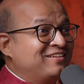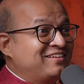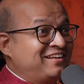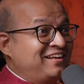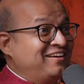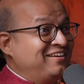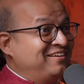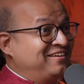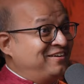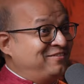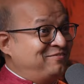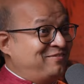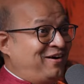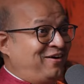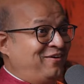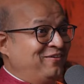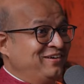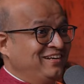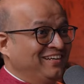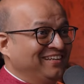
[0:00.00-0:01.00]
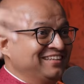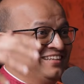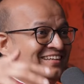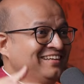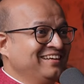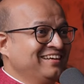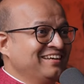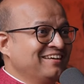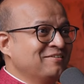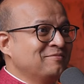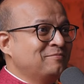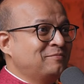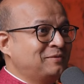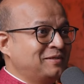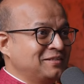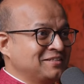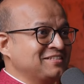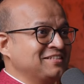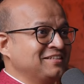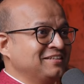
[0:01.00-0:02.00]
300 pound
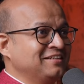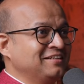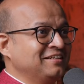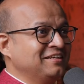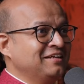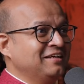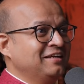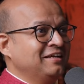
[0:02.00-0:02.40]
person.